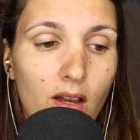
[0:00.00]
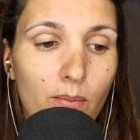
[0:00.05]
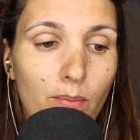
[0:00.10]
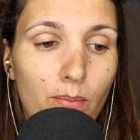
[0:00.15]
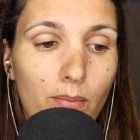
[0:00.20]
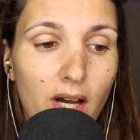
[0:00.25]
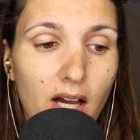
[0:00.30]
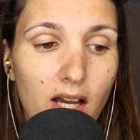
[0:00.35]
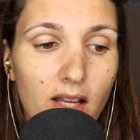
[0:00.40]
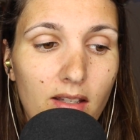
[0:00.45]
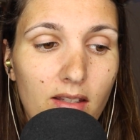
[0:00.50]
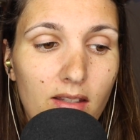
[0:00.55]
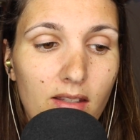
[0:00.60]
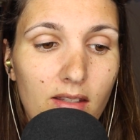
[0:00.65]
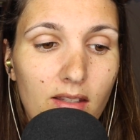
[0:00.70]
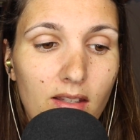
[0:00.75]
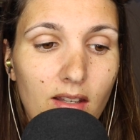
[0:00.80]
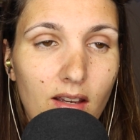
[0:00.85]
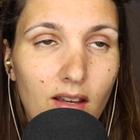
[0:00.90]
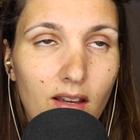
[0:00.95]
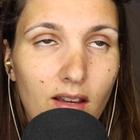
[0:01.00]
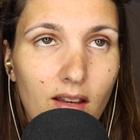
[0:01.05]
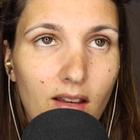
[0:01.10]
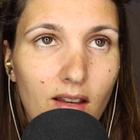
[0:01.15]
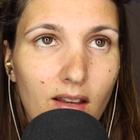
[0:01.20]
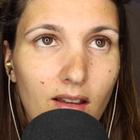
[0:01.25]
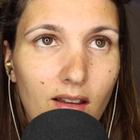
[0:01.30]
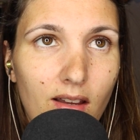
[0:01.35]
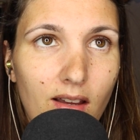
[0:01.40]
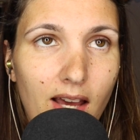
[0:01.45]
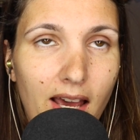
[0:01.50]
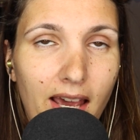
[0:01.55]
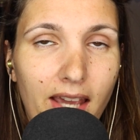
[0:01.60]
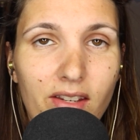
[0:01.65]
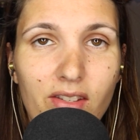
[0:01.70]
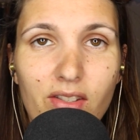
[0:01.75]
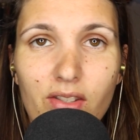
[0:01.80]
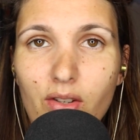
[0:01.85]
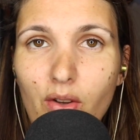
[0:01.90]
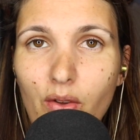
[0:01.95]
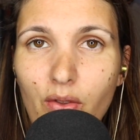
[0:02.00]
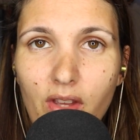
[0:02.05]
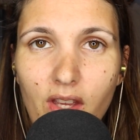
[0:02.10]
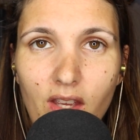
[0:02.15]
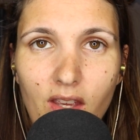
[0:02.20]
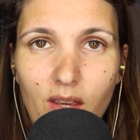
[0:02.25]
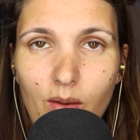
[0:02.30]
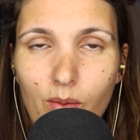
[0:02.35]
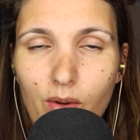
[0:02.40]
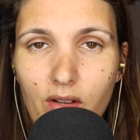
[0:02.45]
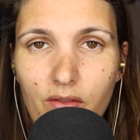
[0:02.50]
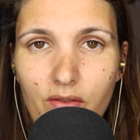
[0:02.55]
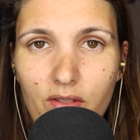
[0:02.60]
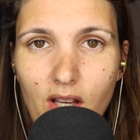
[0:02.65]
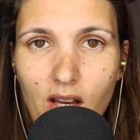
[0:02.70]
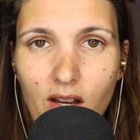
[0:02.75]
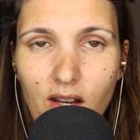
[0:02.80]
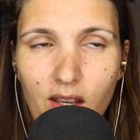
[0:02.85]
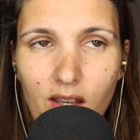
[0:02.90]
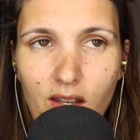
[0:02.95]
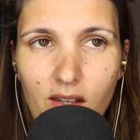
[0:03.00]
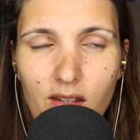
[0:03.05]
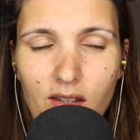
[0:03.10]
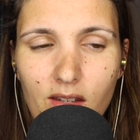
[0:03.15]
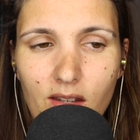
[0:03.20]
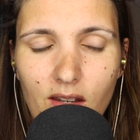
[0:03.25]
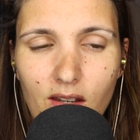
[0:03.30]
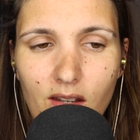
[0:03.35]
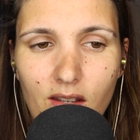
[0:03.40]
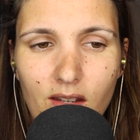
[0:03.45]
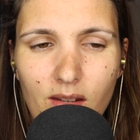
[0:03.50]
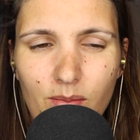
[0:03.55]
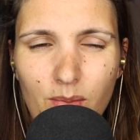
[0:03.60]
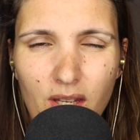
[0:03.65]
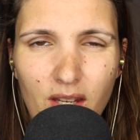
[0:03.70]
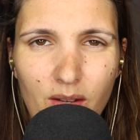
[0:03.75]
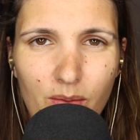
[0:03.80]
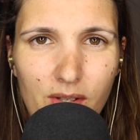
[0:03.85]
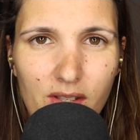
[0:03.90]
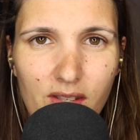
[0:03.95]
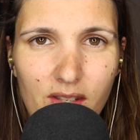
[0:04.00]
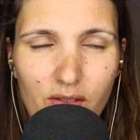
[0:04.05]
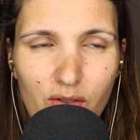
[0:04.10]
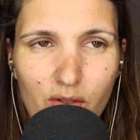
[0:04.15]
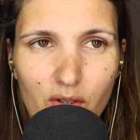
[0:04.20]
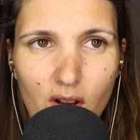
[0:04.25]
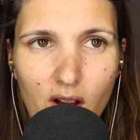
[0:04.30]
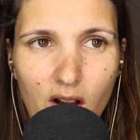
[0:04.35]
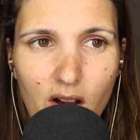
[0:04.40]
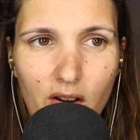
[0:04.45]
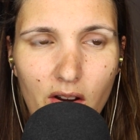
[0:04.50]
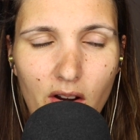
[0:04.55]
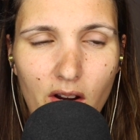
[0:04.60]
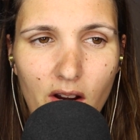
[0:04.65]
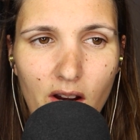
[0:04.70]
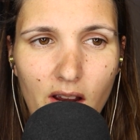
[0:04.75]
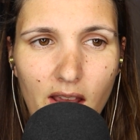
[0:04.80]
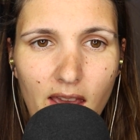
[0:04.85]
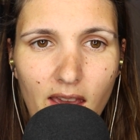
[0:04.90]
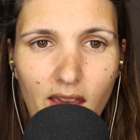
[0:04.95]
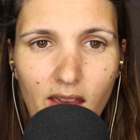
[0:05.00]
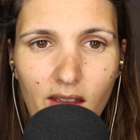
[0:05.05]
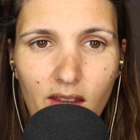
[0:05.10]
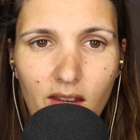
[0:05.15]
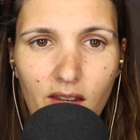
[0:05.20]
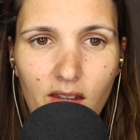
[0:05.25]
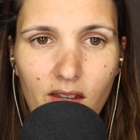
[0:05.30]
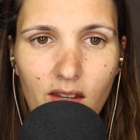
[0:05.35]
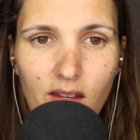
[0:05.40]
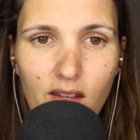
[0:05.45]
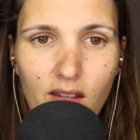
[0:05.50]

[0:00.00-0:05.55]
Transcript: But I just don't think he would have done it. I mean, it was his daughter, and